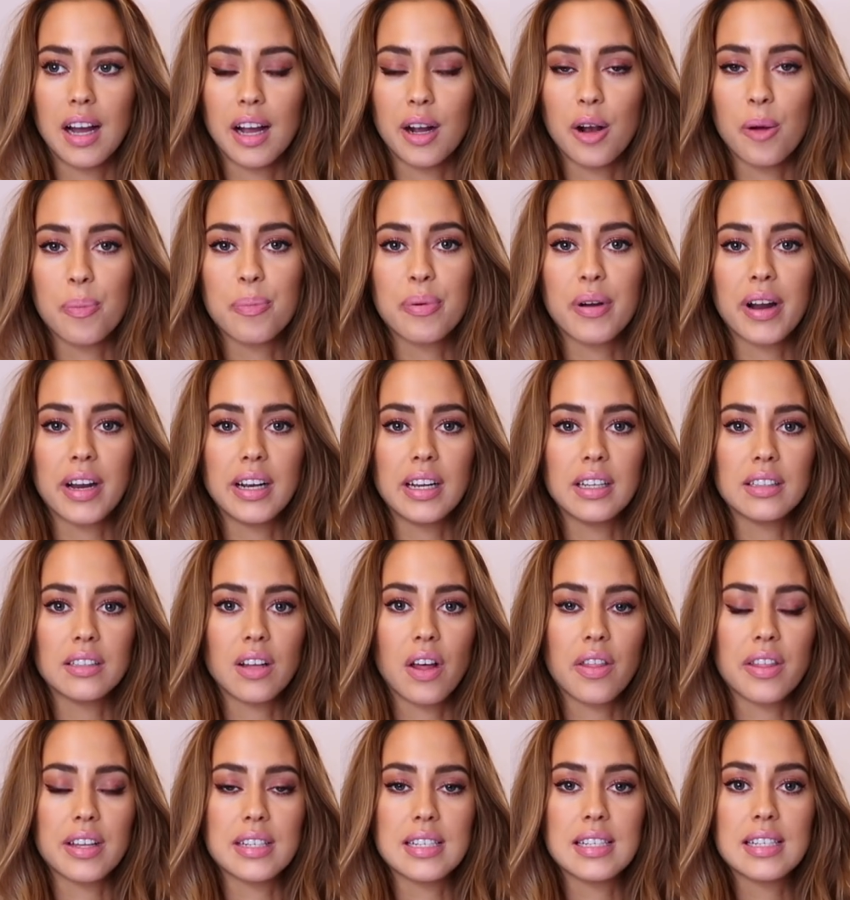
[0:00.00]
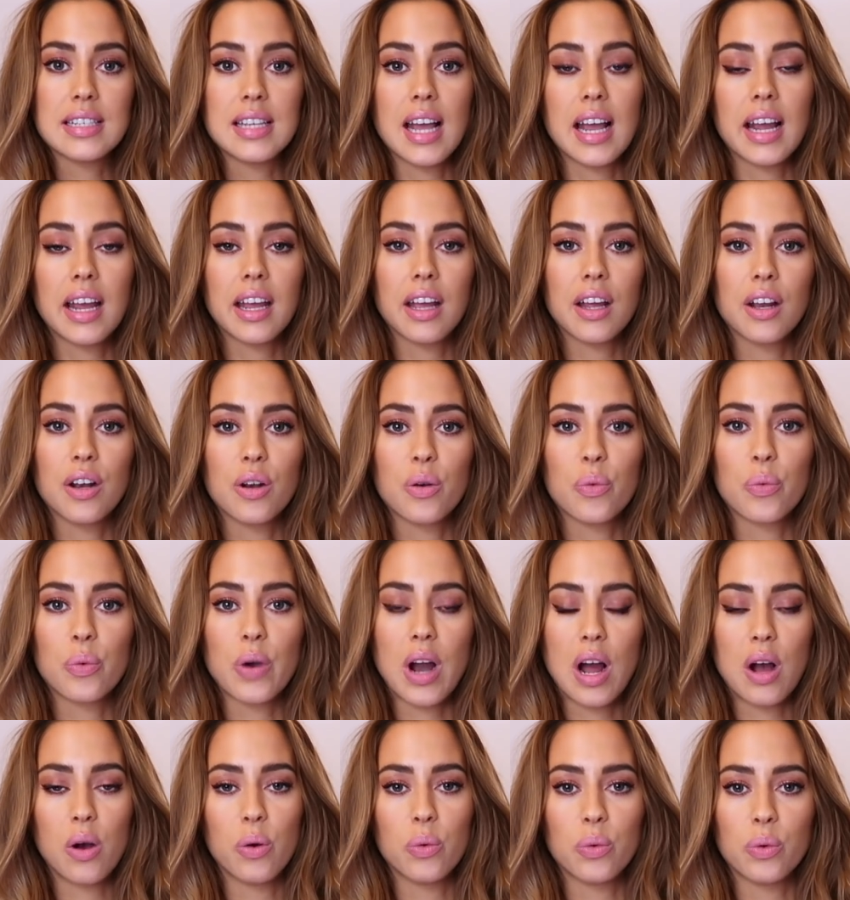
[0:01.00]
I got pregnant on the second
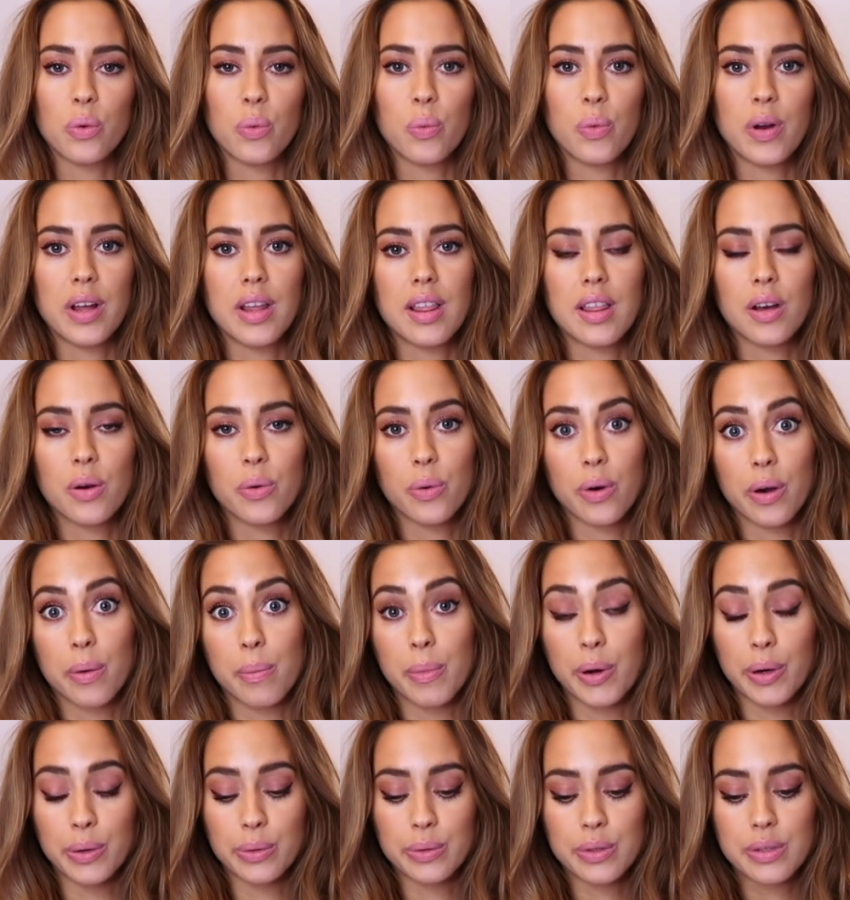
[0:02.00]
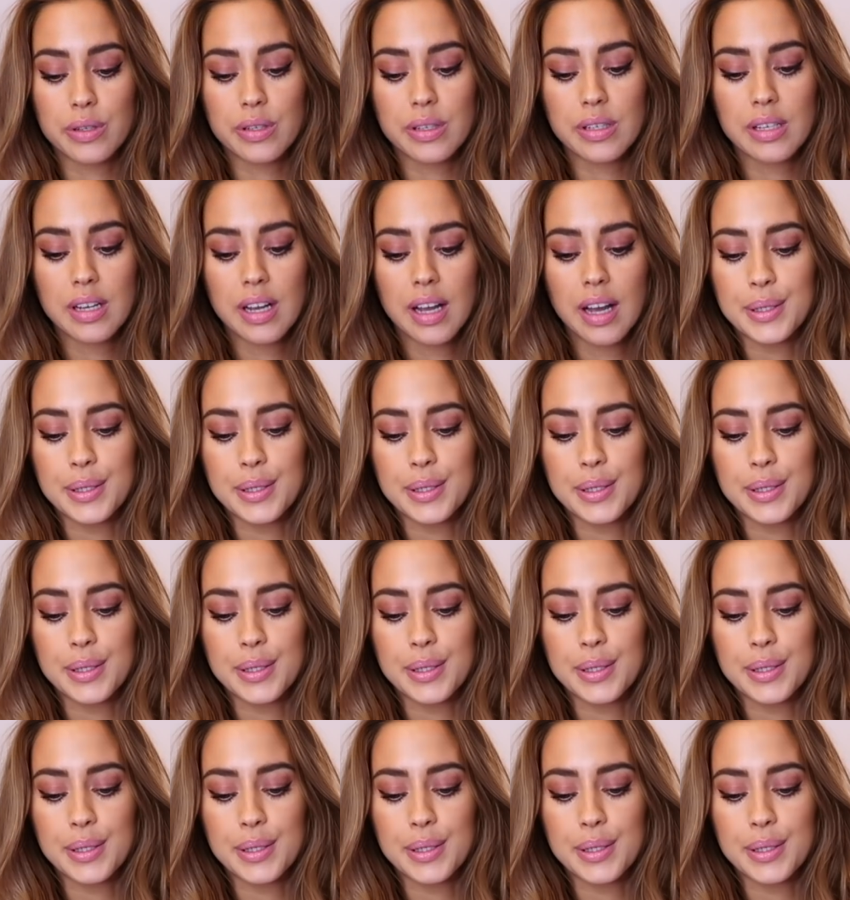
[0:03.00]
round with hormones.